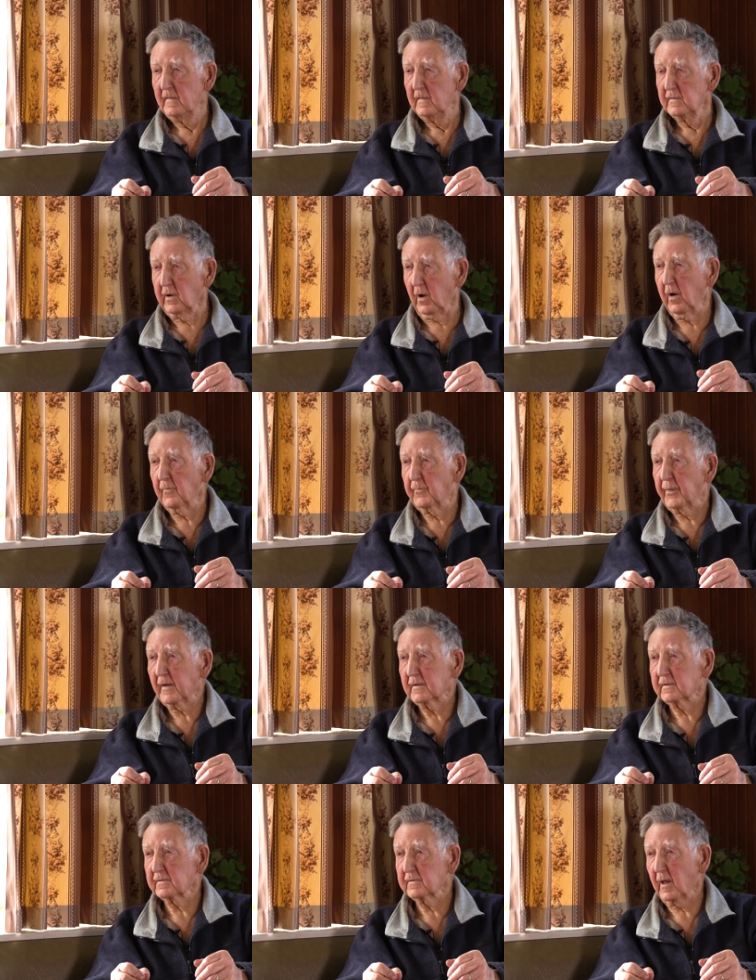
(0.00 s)
So I
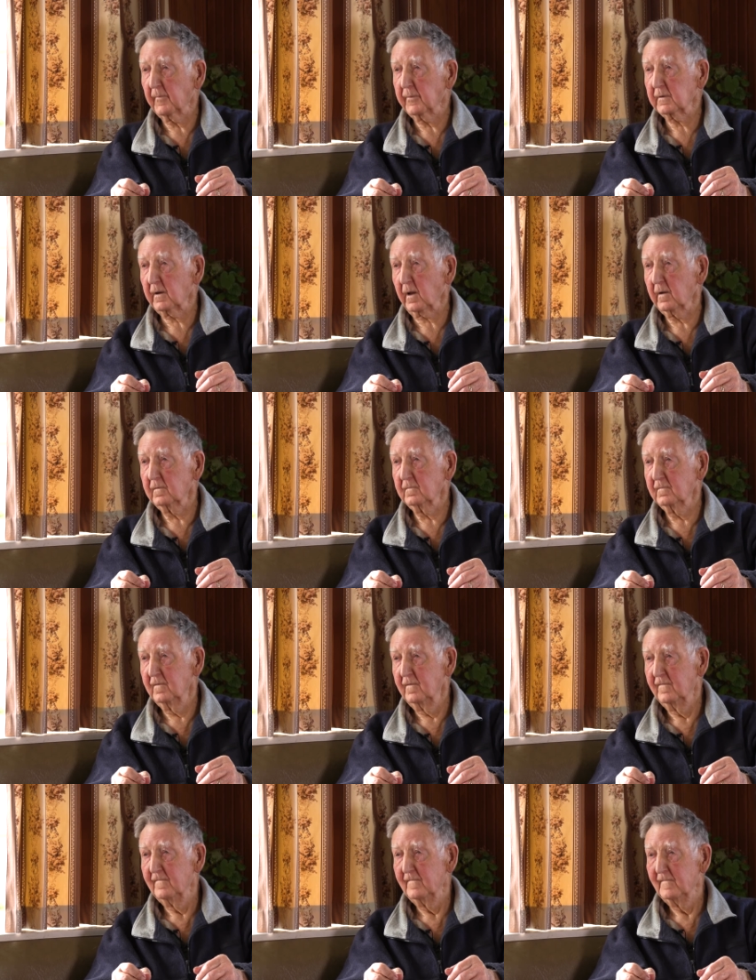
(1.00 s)
picked it up again.
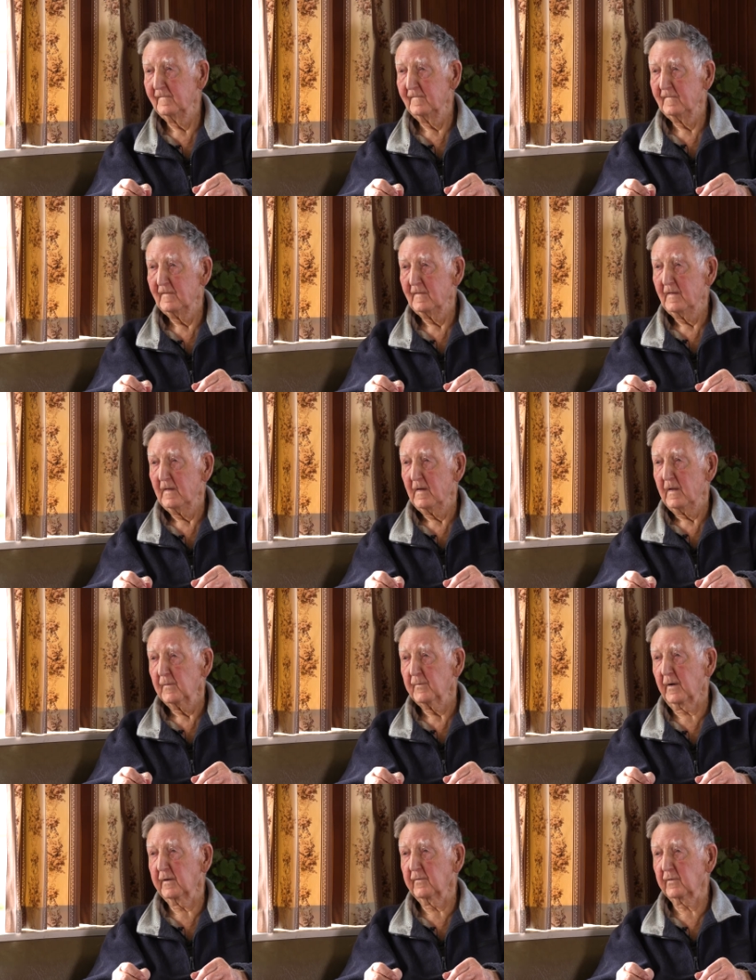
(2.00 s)

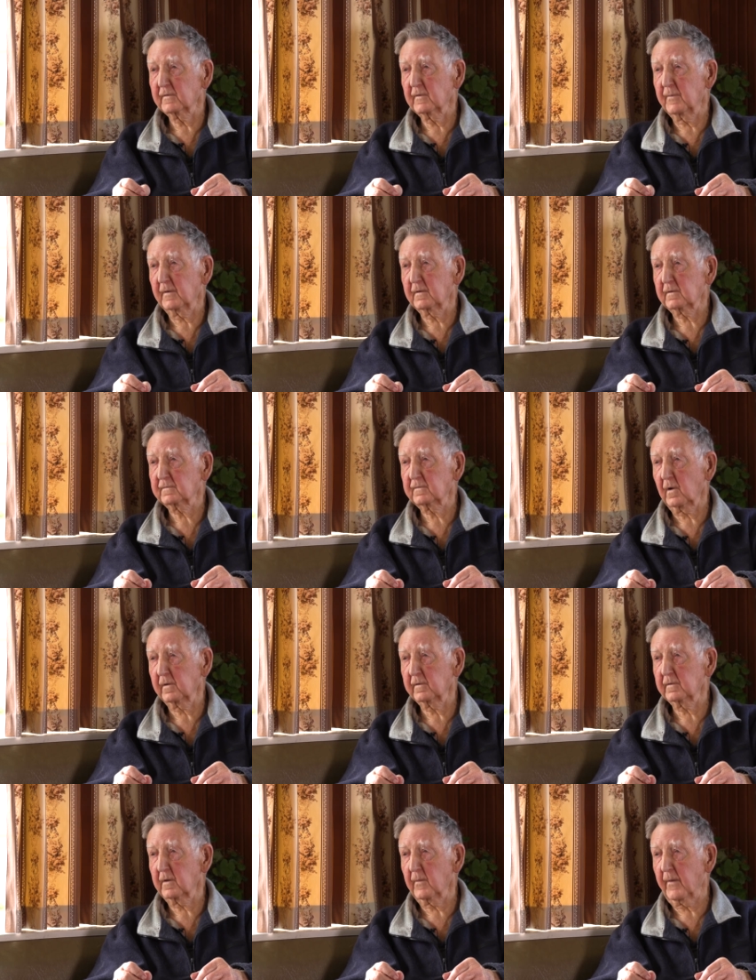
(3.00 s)
But he was a bit
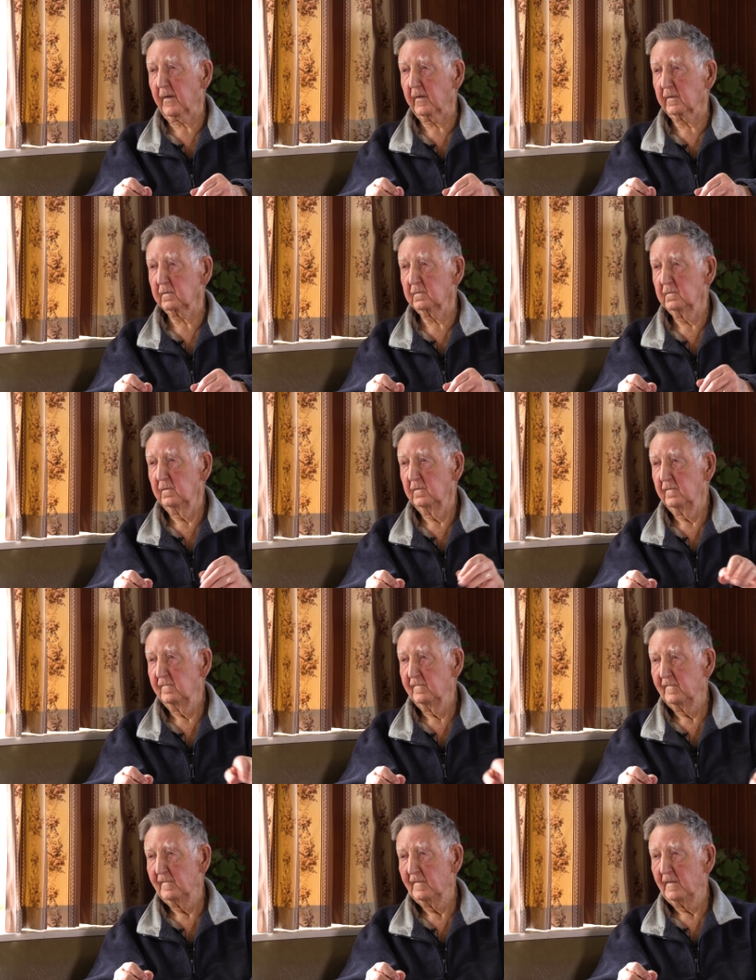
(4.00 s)
excited about it.
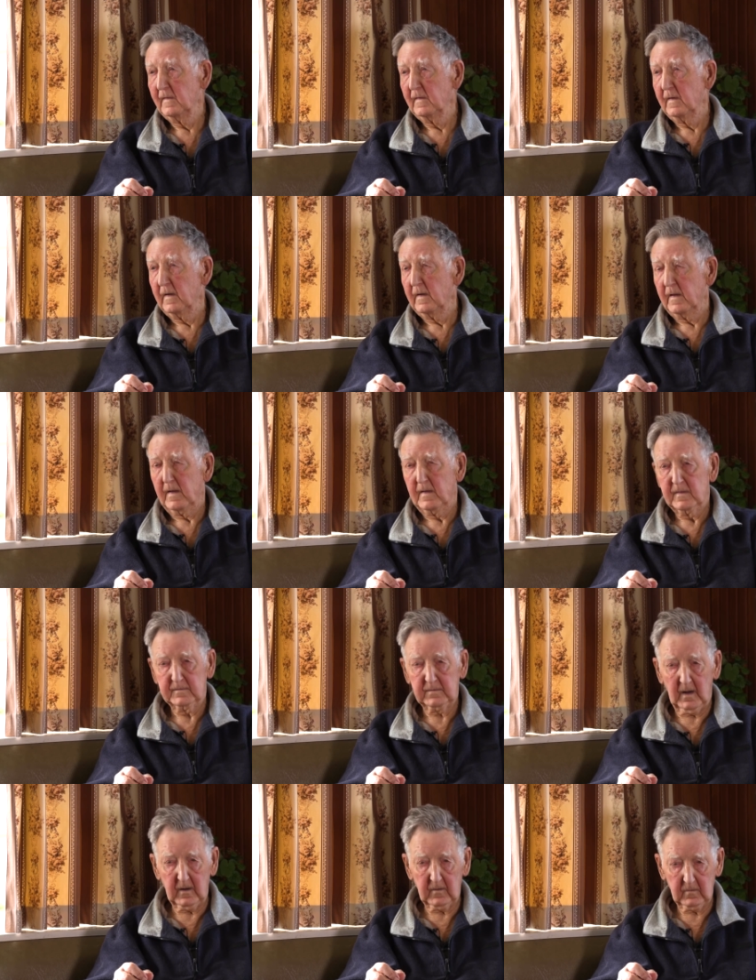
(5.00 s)

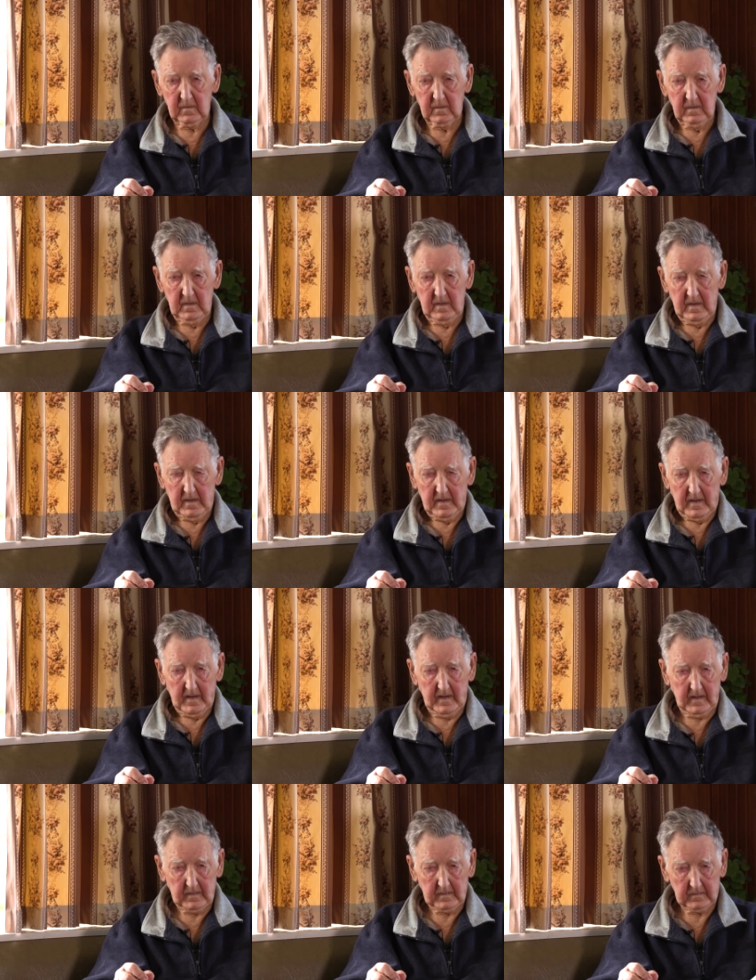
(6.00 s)
So,
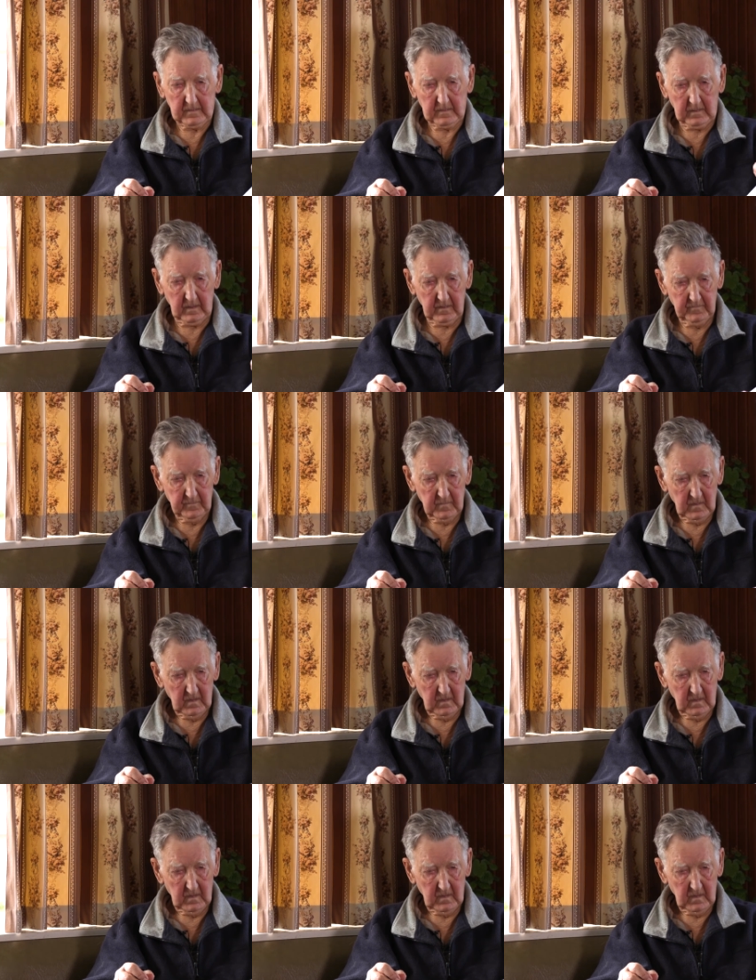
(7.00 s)
and